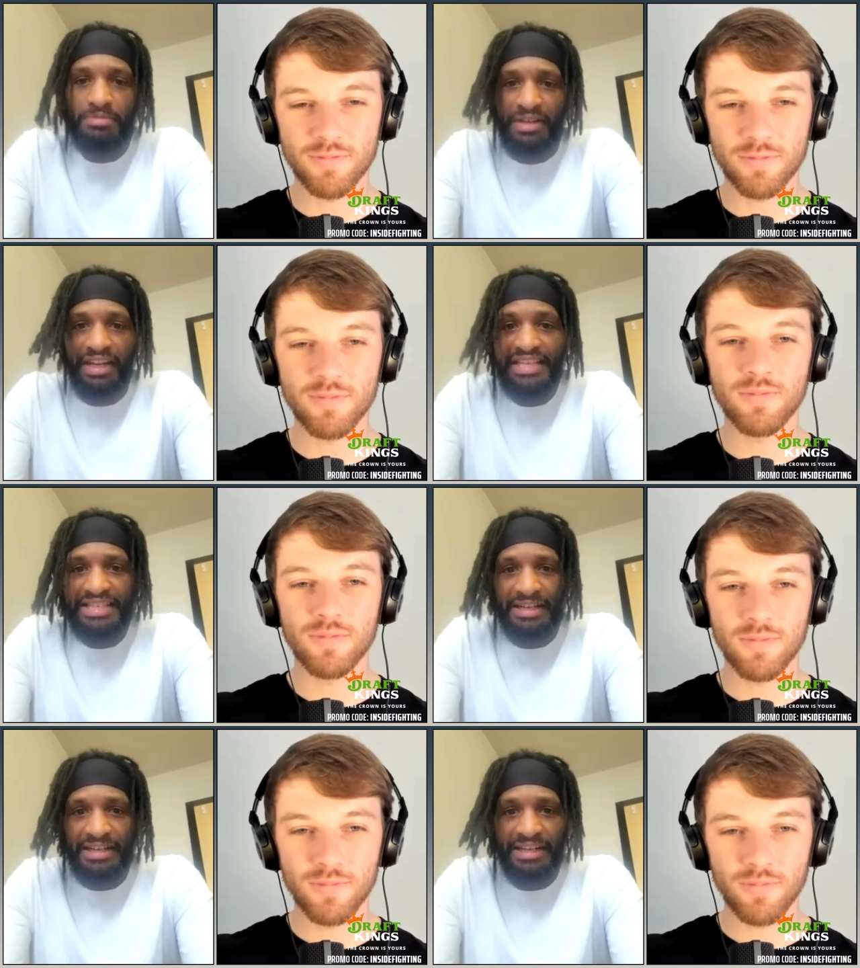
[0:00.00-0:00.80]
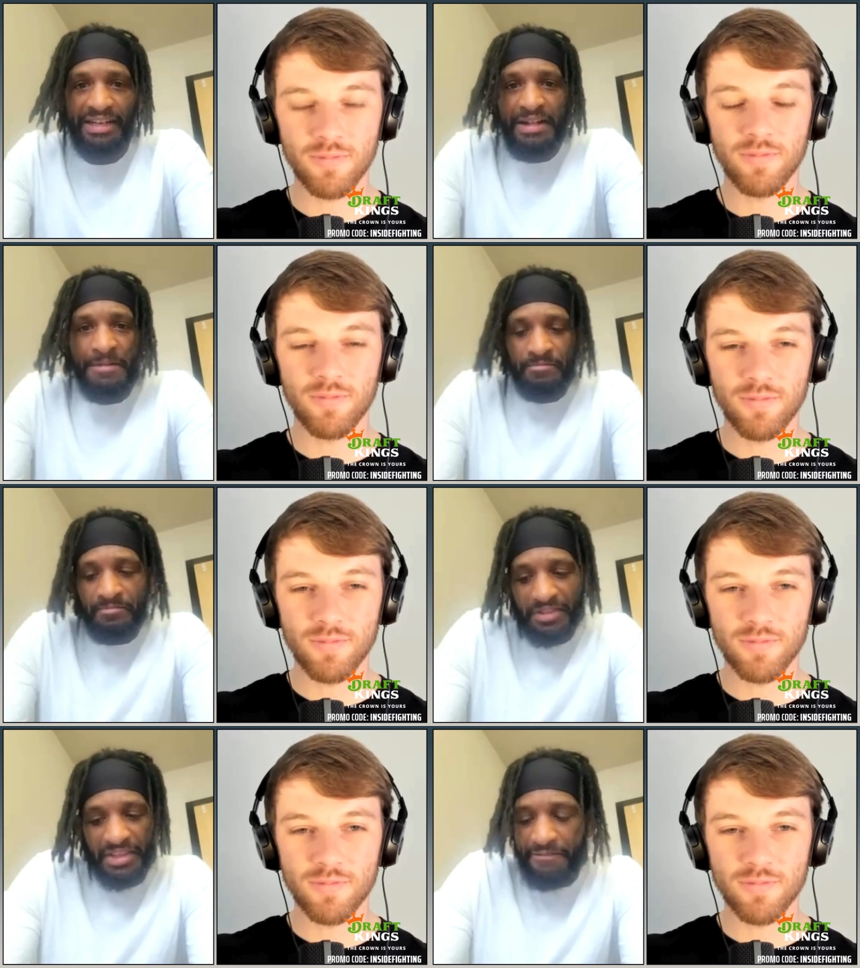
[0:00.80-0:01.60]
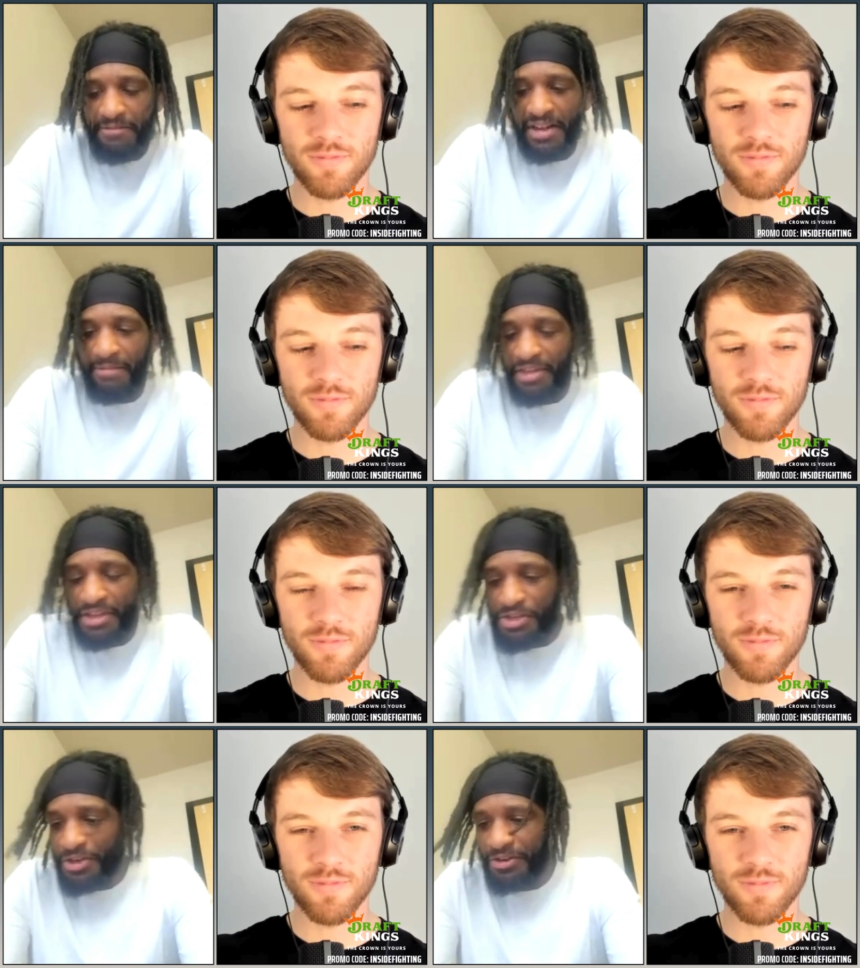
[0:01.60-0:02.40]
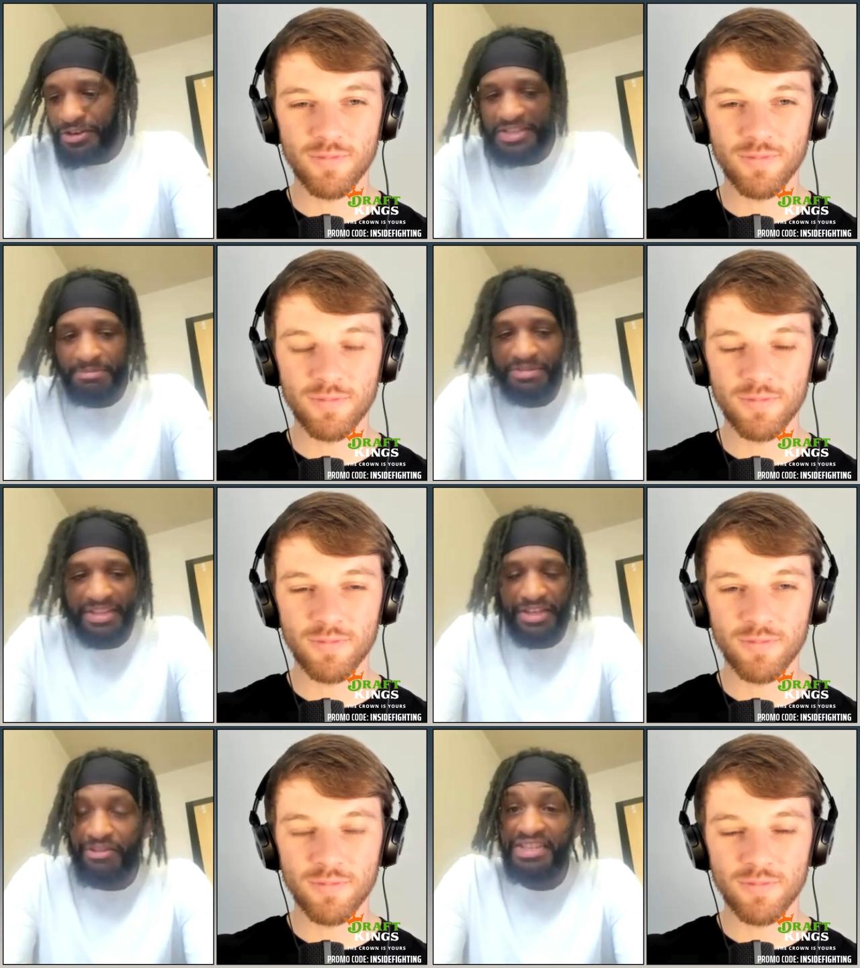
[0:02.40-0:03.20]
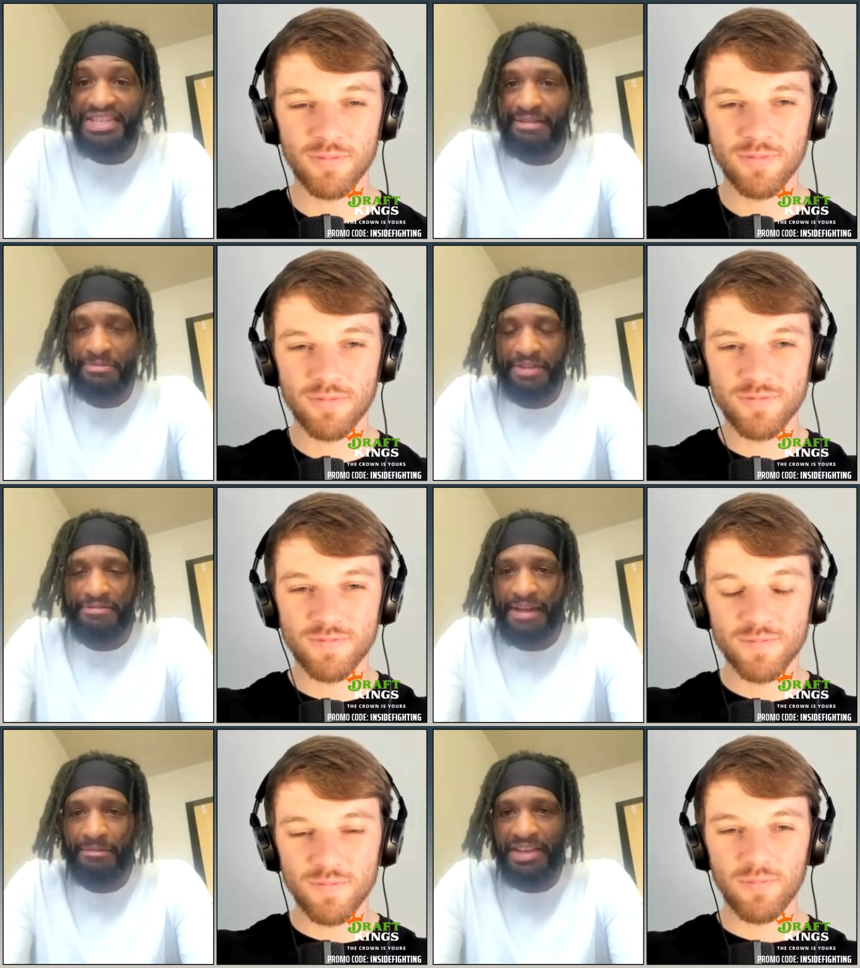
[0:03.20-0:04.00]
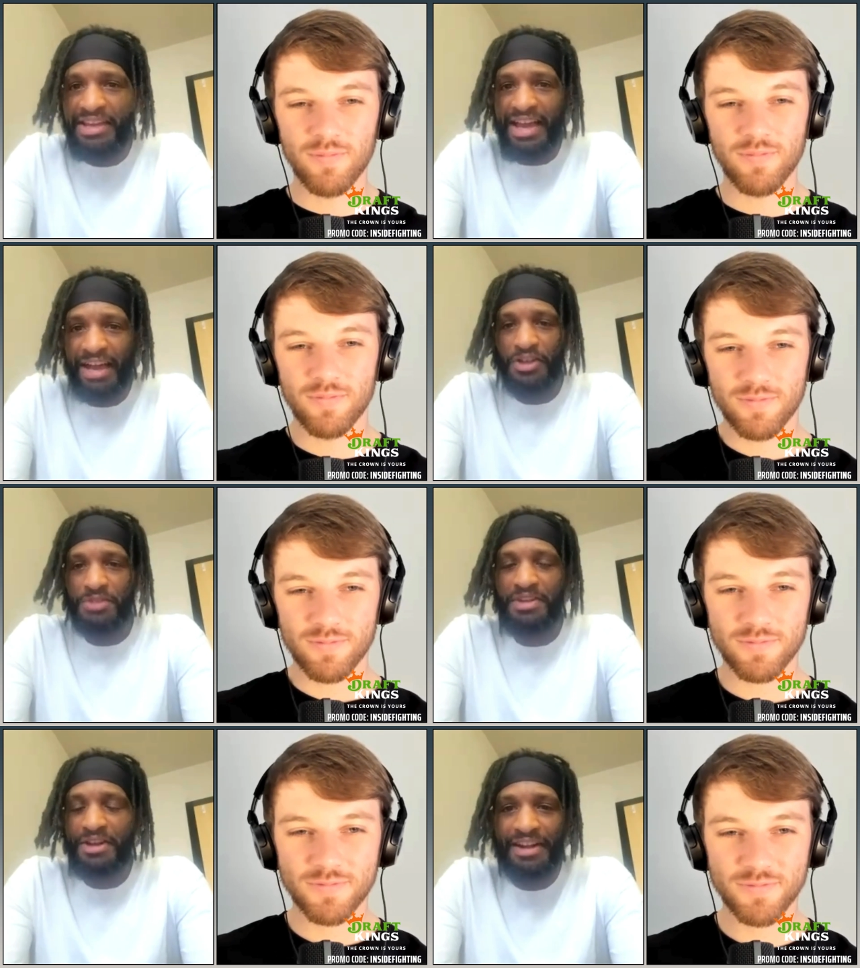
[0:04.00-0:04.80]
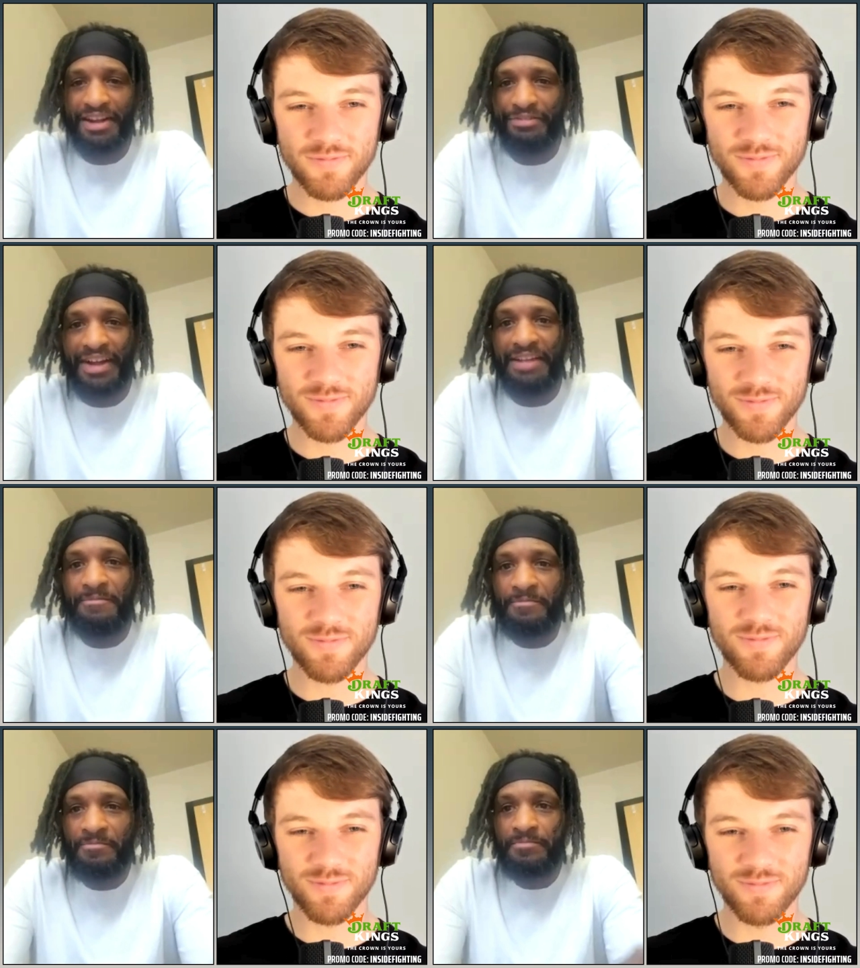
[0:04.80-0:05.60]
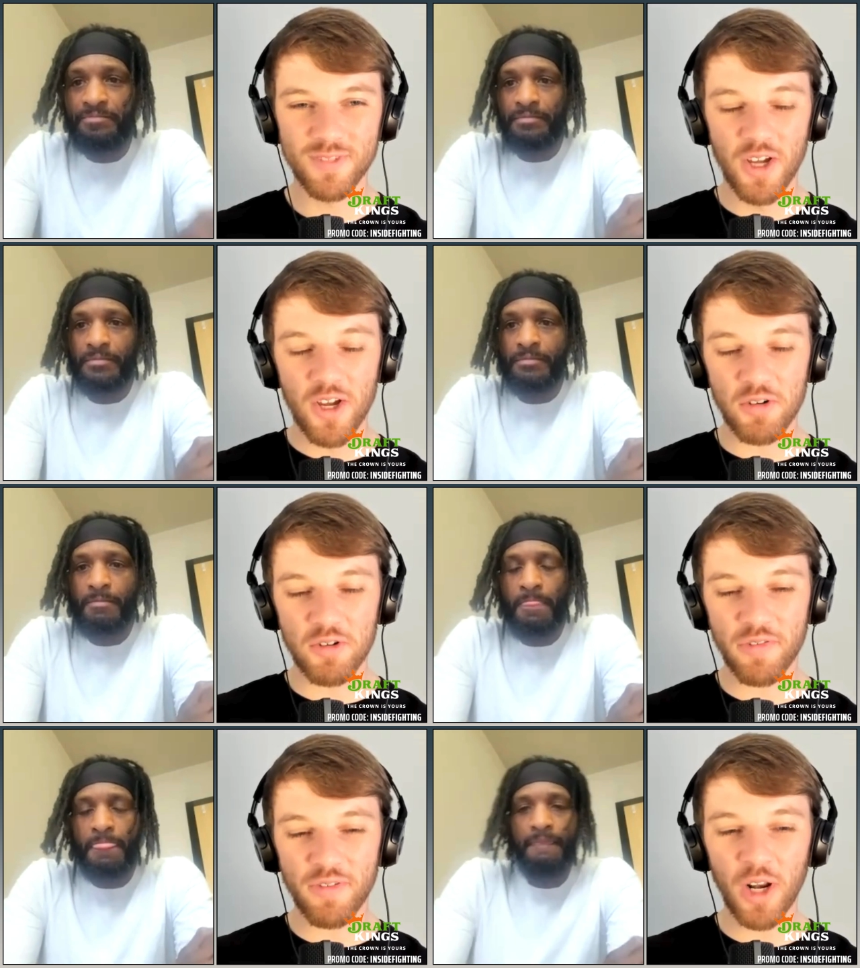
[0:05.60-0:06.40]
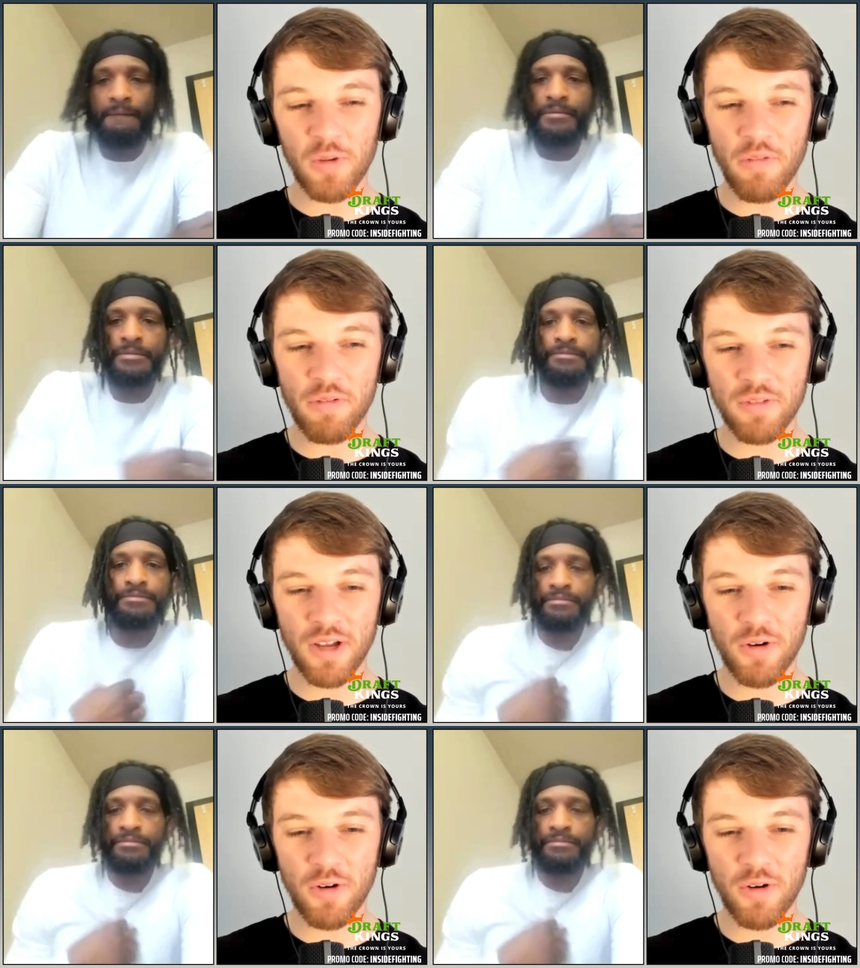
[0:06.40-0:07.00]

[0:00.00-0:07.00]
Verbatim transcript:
Speaker 1: for me, unless uh, God forbid I'm injured or something crazy happens with my family. I'll always be there, ready to fight.
Speaker 2: So to follow on from that